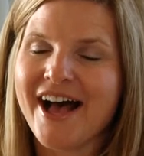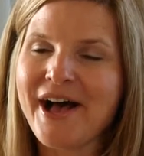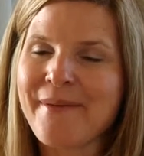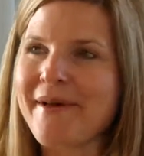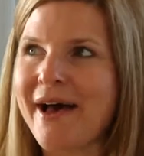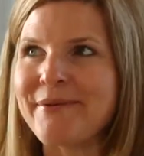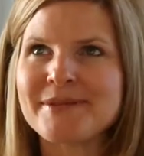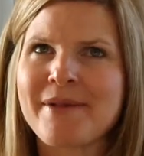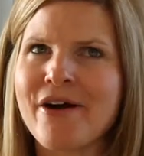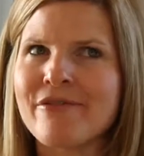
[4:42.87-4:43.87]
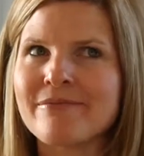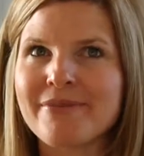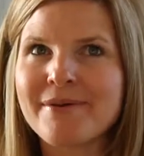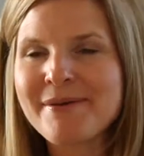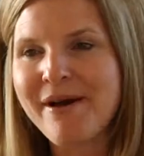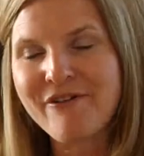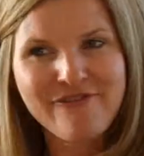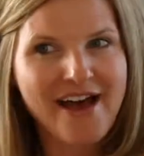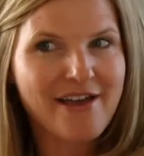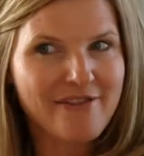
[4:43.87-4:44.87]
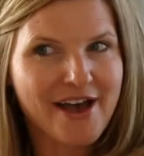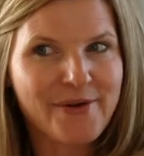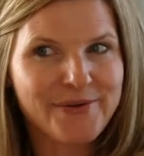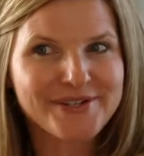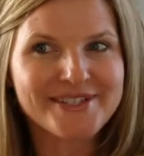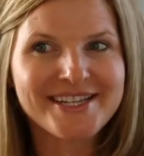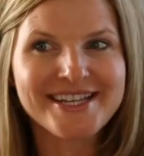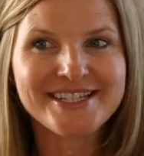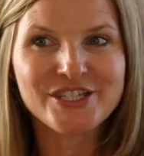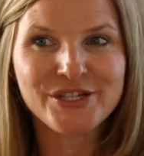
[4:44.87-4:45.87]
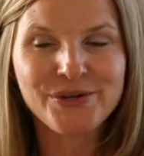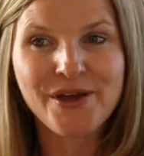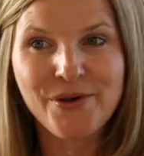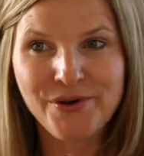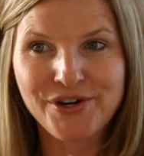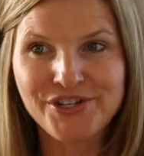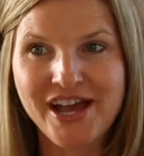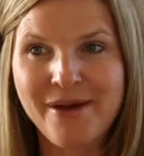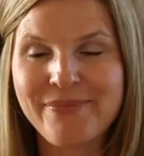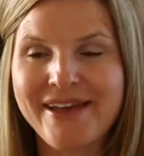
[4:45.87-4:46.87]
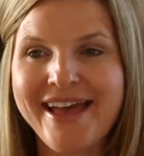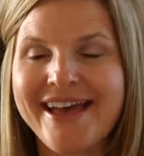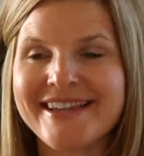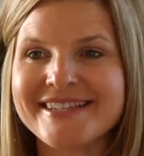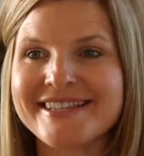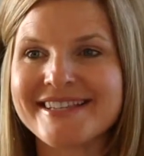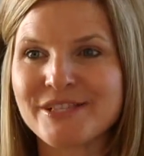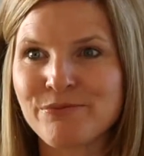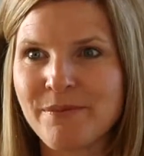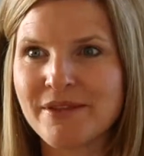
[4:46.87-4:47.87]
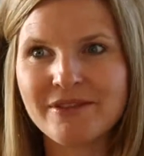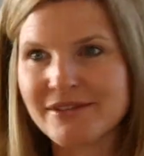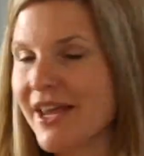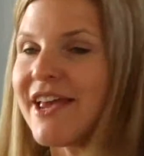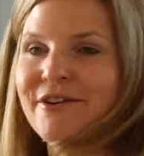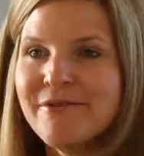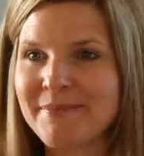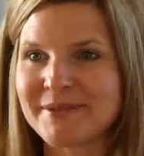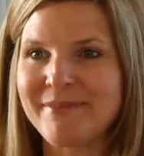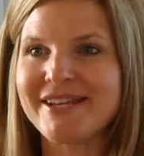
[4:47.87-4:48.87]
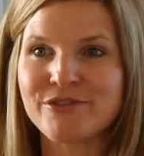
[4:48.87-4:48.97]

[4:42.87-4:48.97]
I was probably about 5 hours into a workshop, and this woman interrupts me.